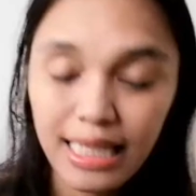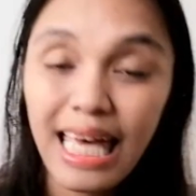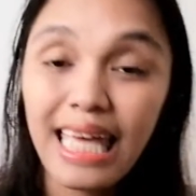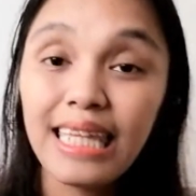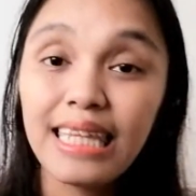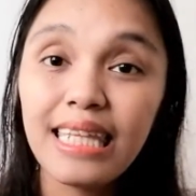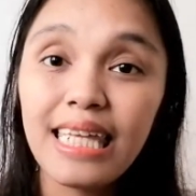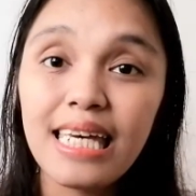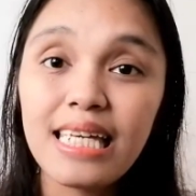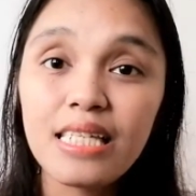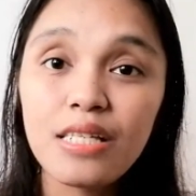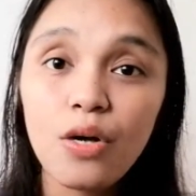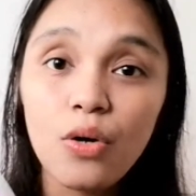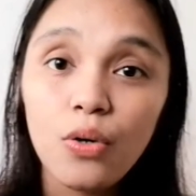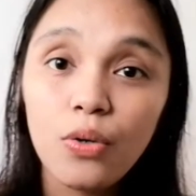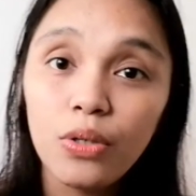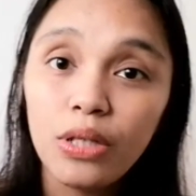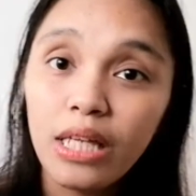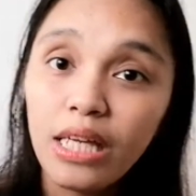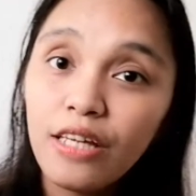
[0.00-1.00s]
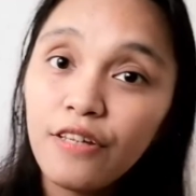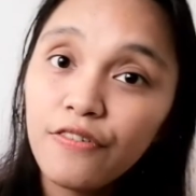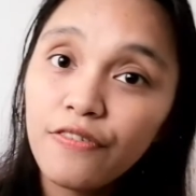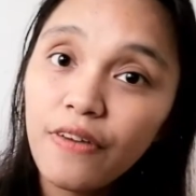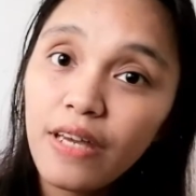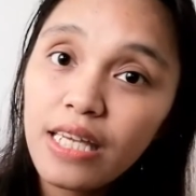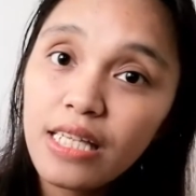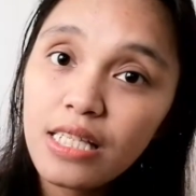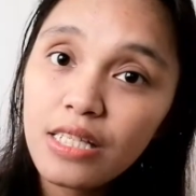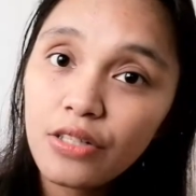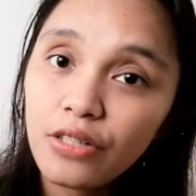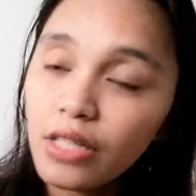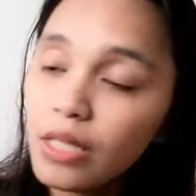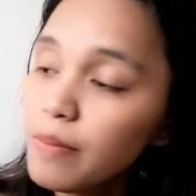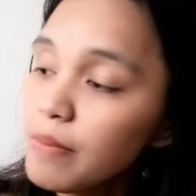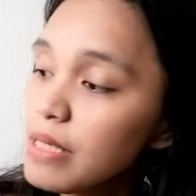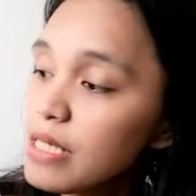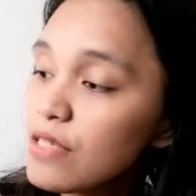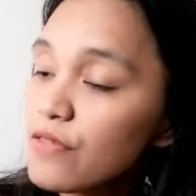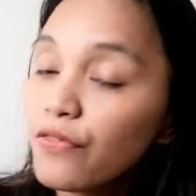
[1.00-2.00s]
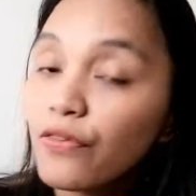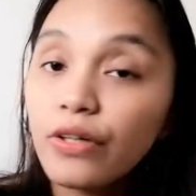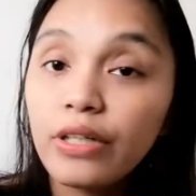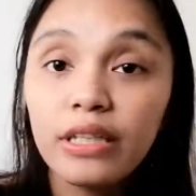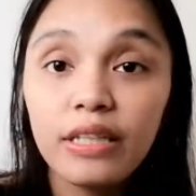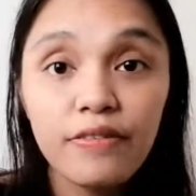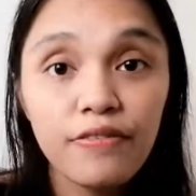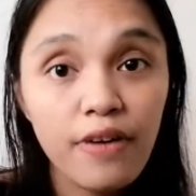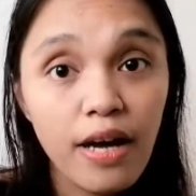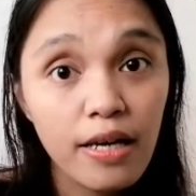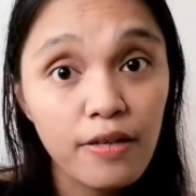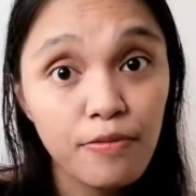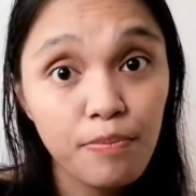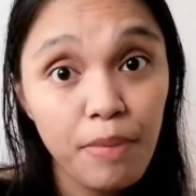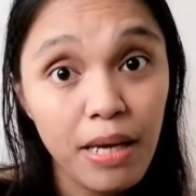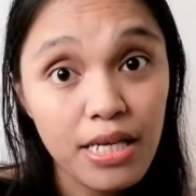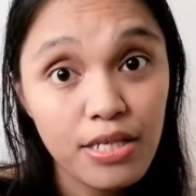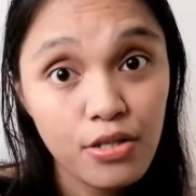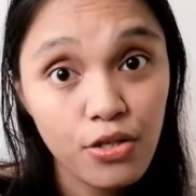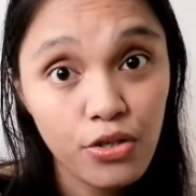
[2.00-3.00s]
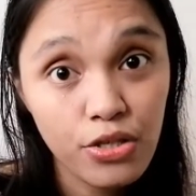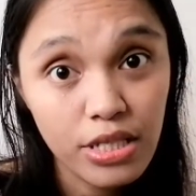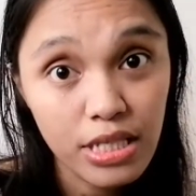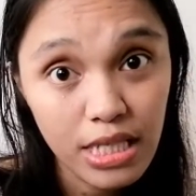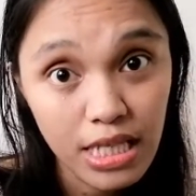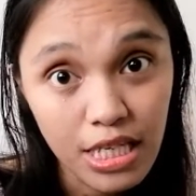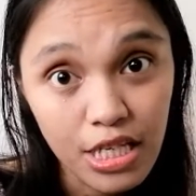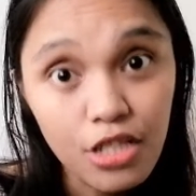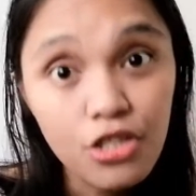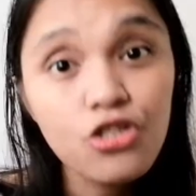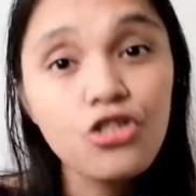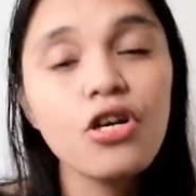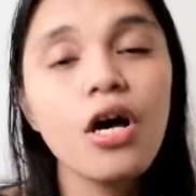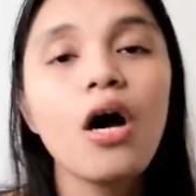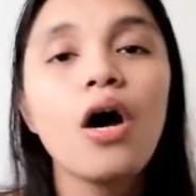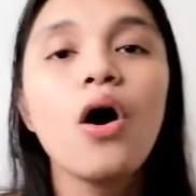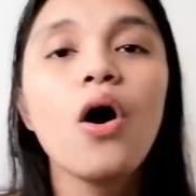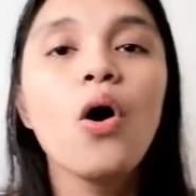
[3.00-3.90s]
Then, this Olay face cream is 45 pesos each.